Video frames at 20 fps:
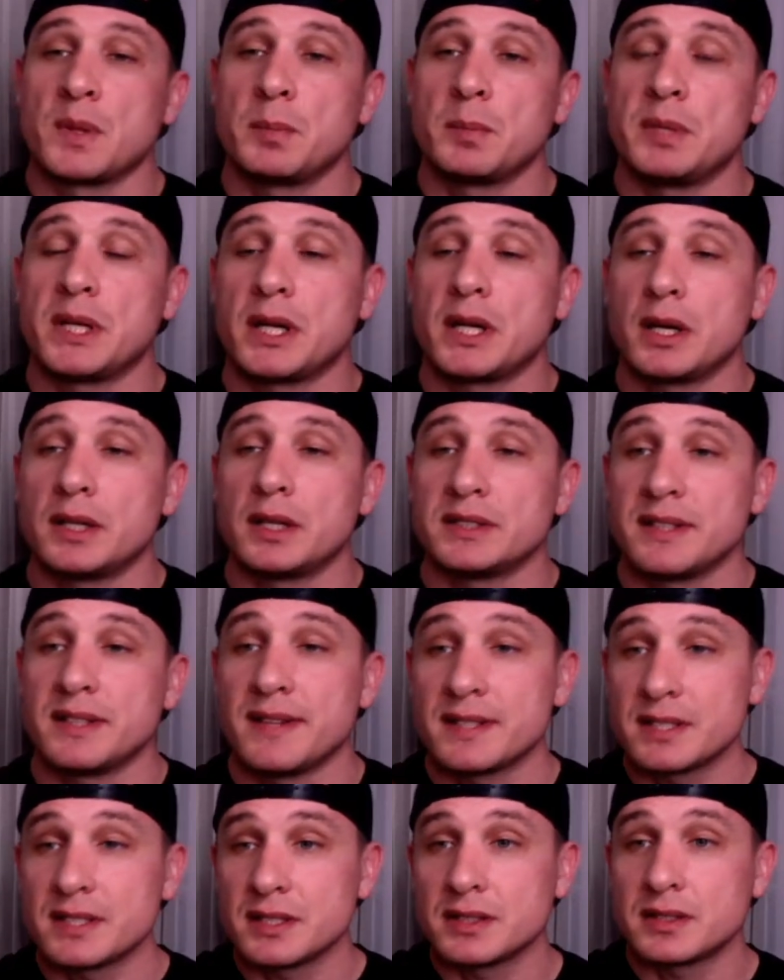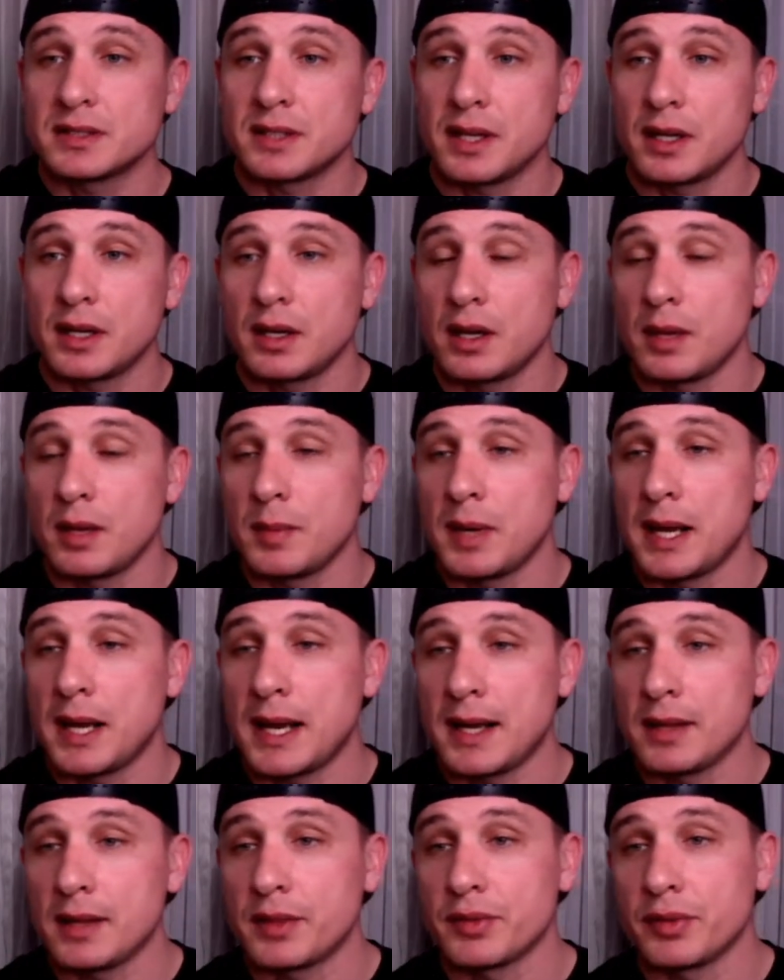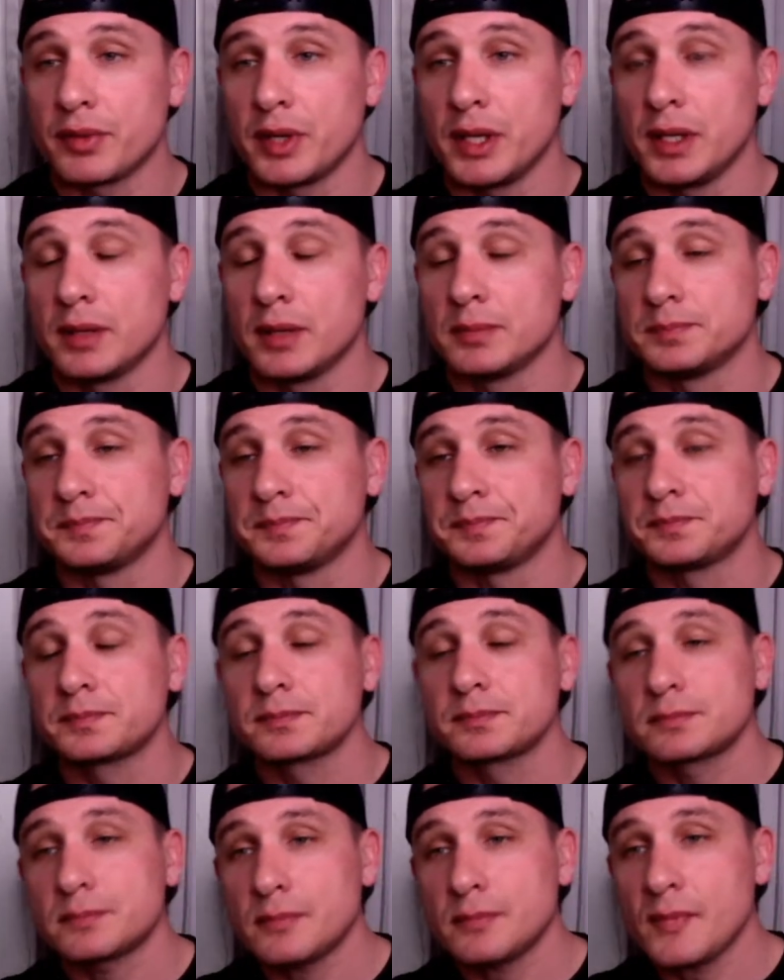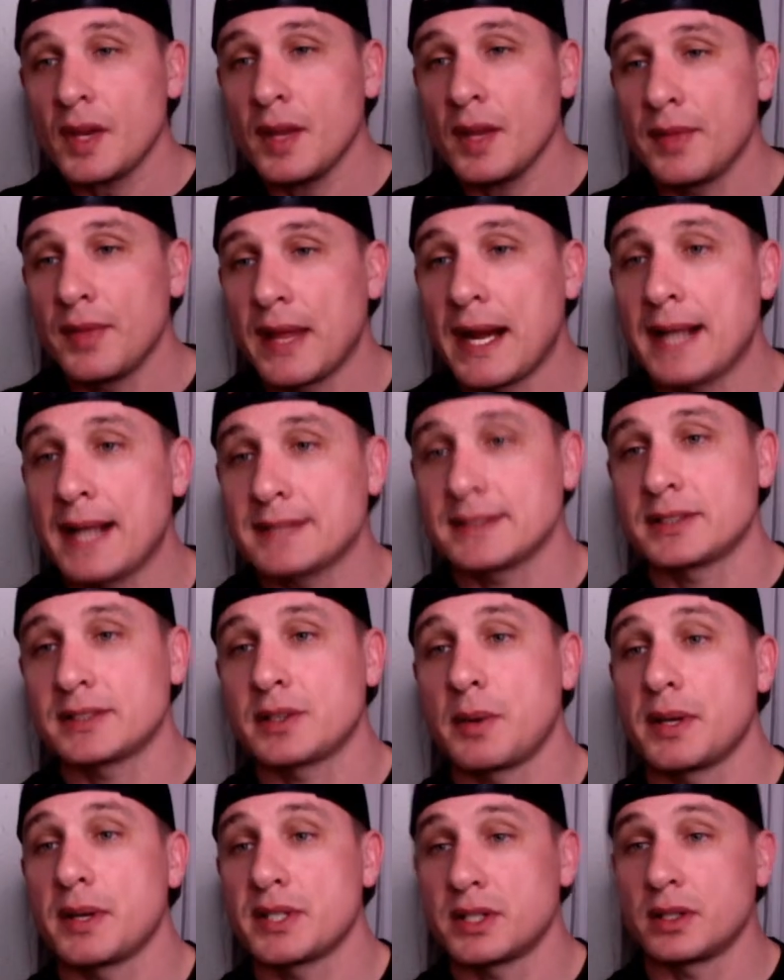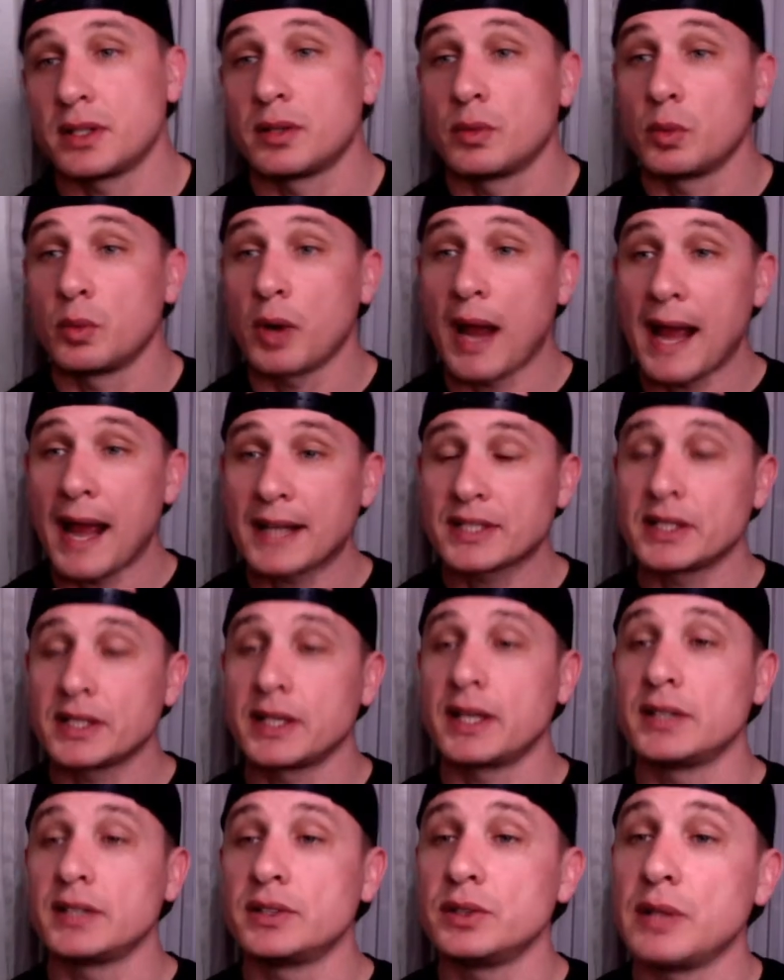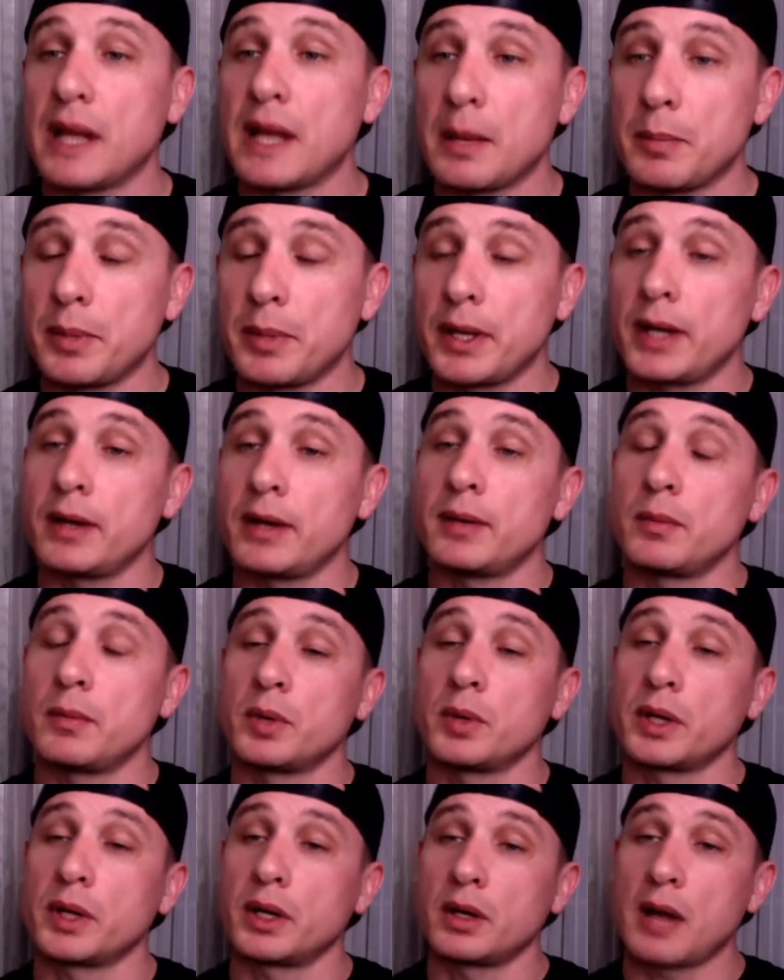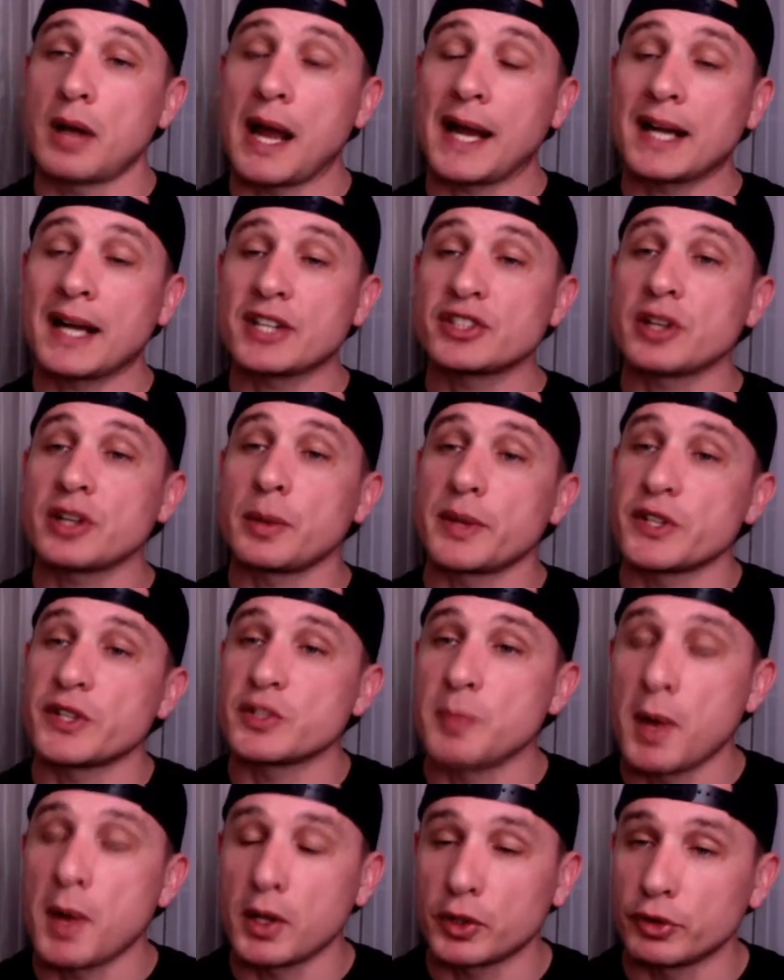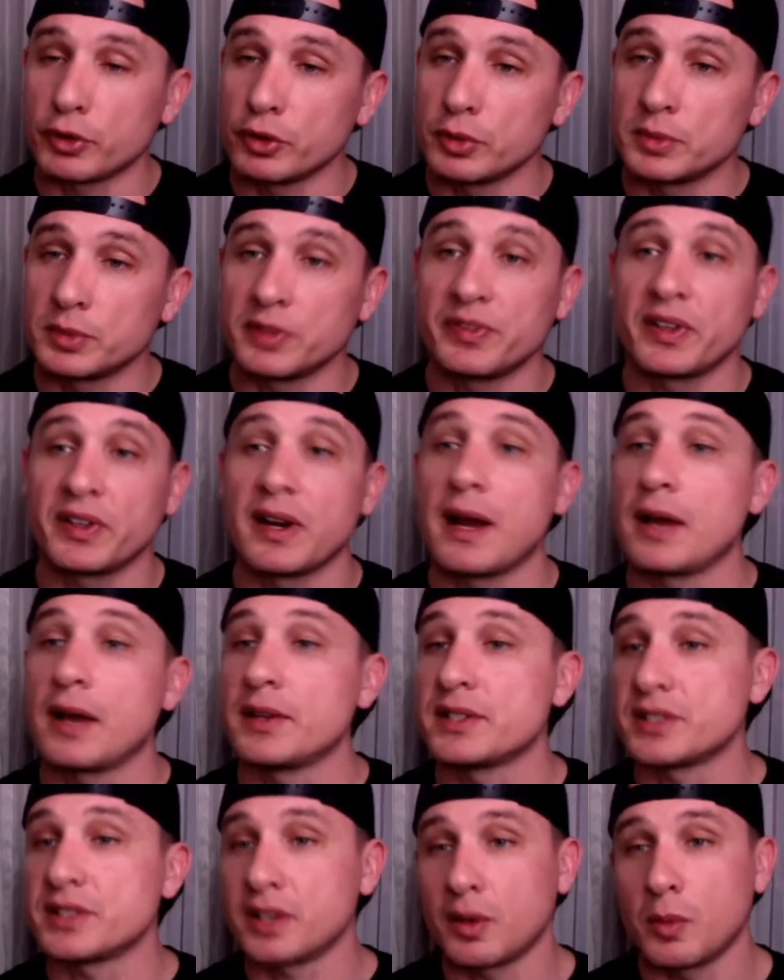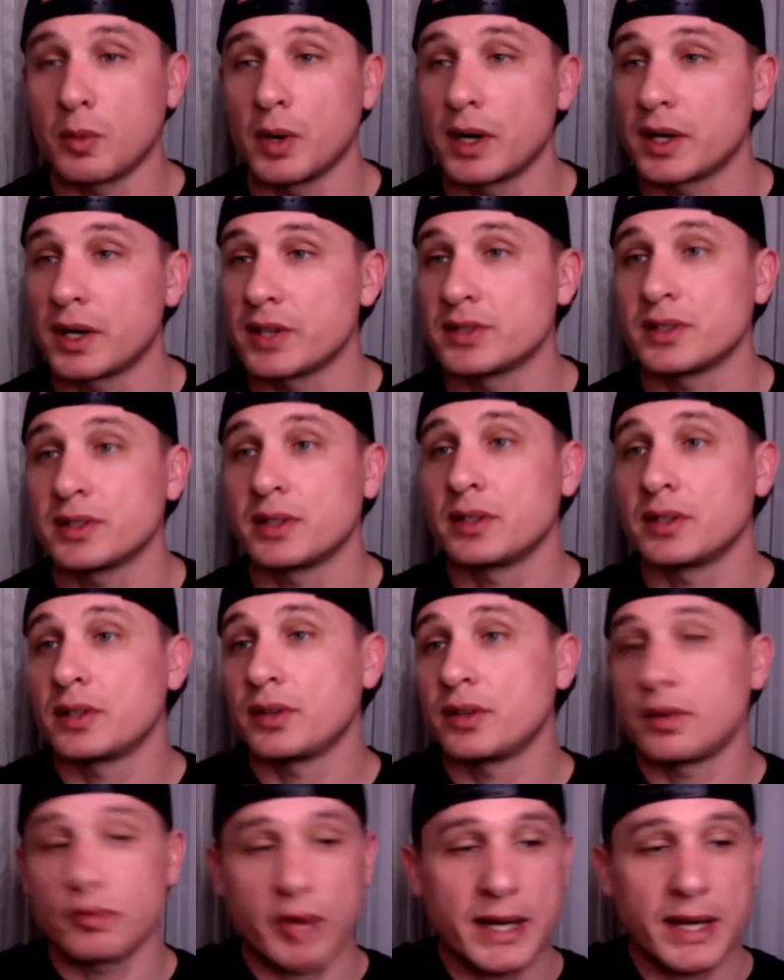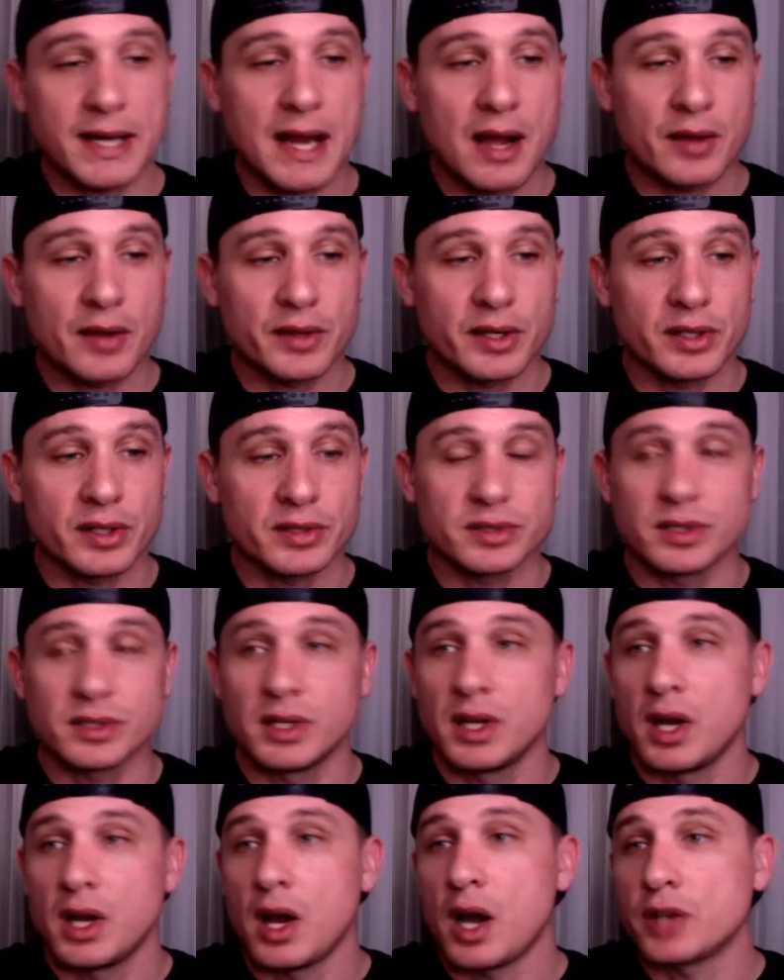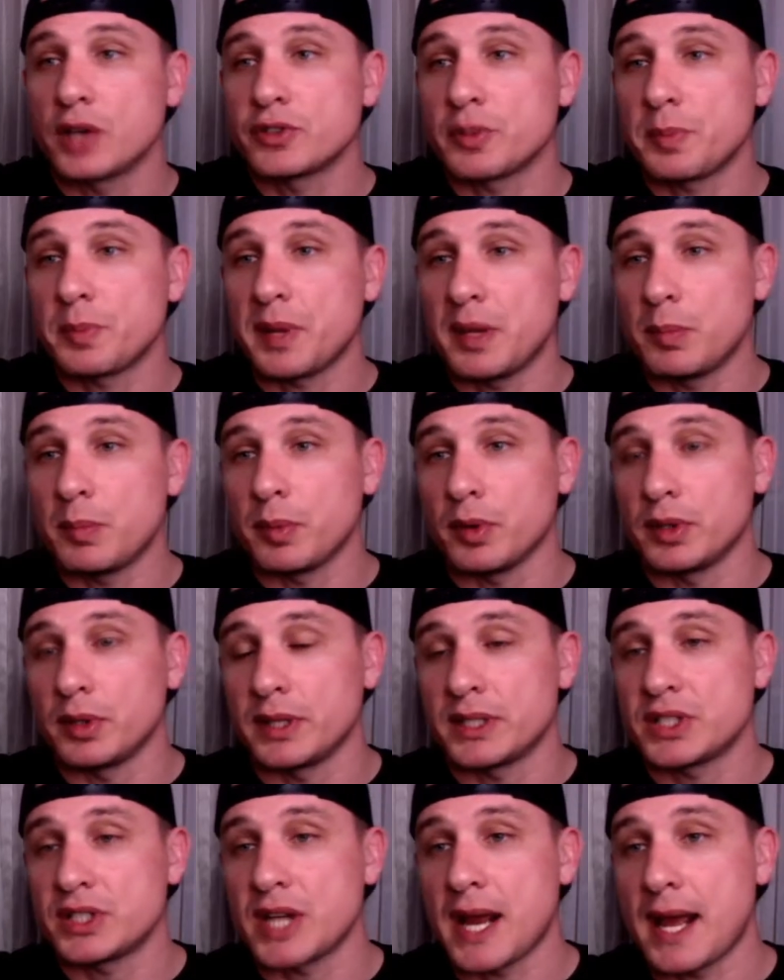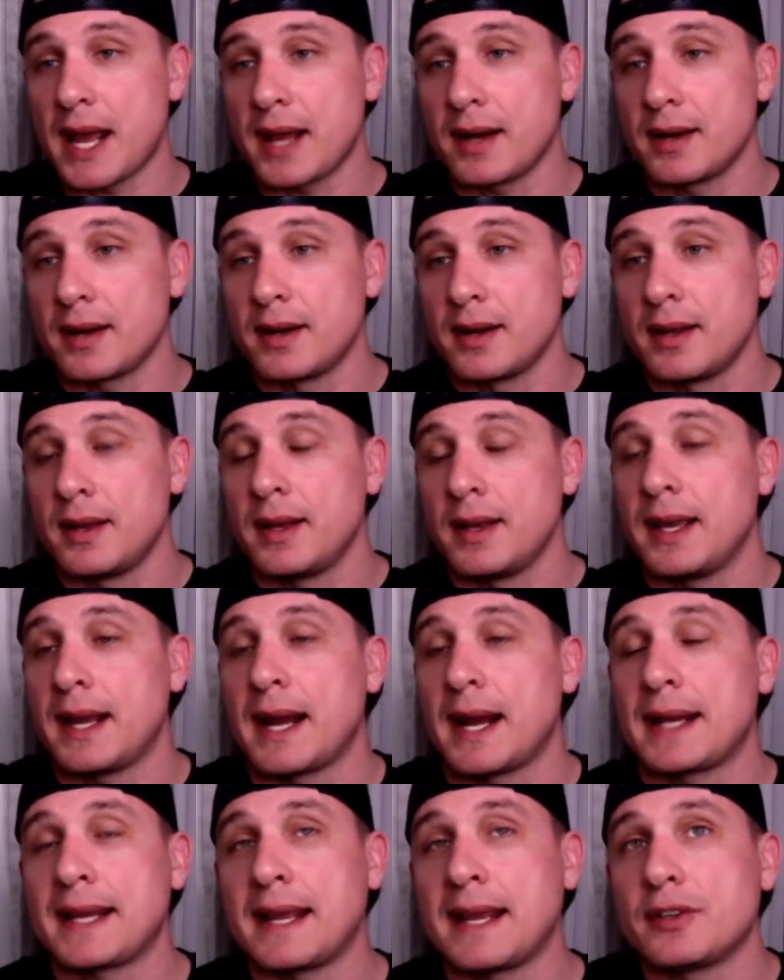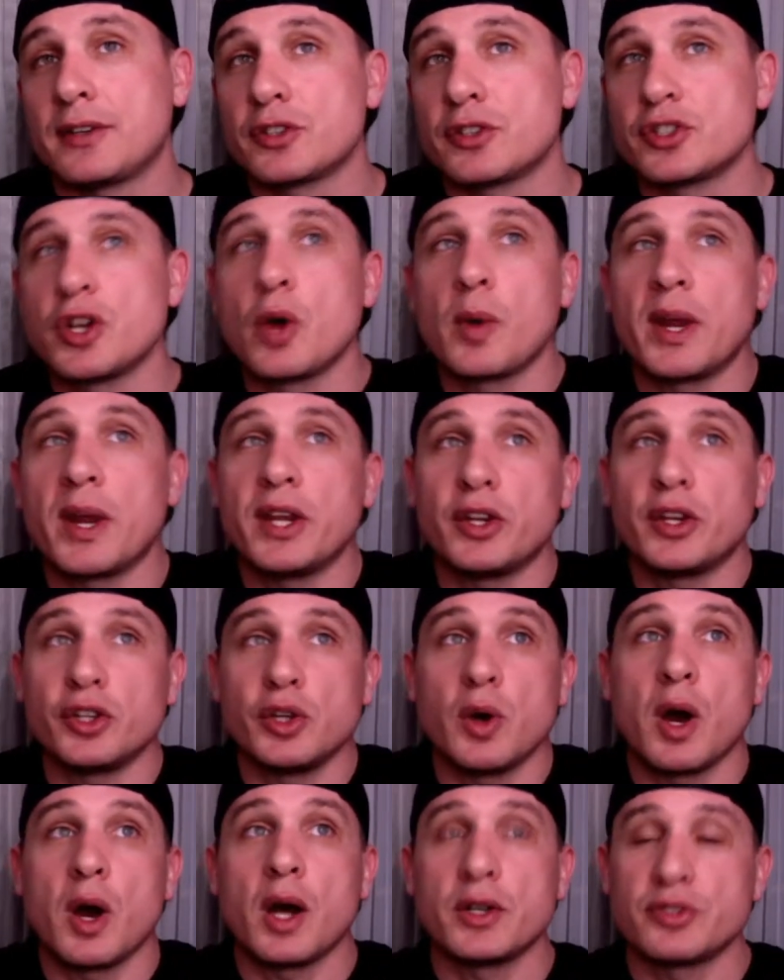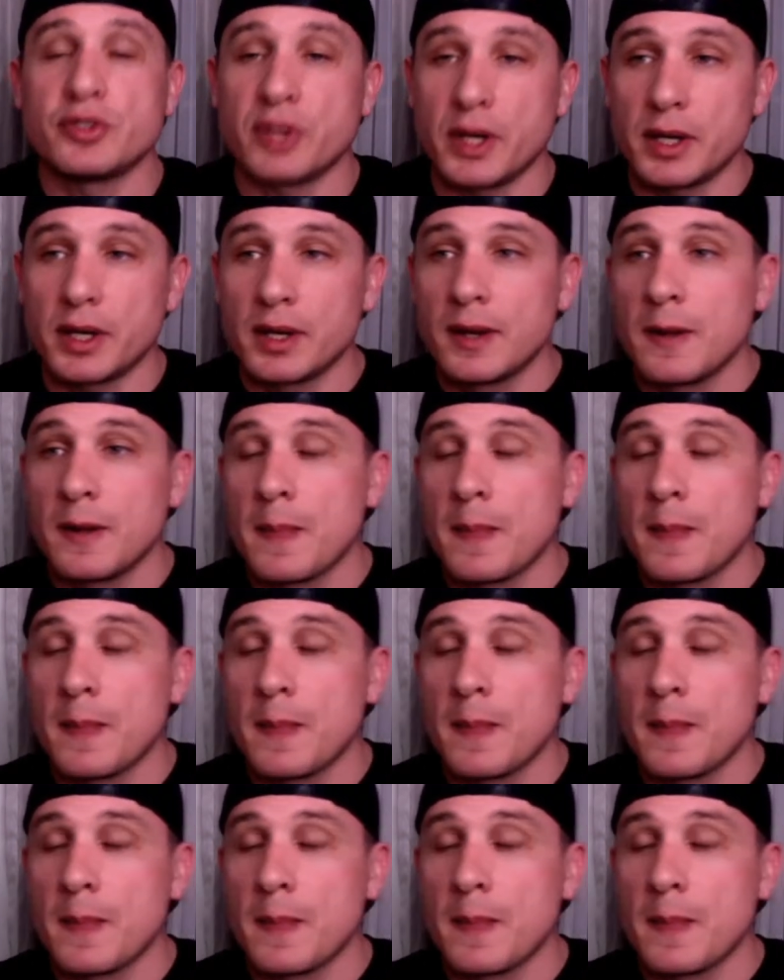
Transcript: Because, and this is um, high three that asked this question. We're actually going to do that, but we're I got to start with a smaller group to figure out how this is going to work. Because right now there's one hundred people in the chat, and I can't. There's no way you could do one hundred.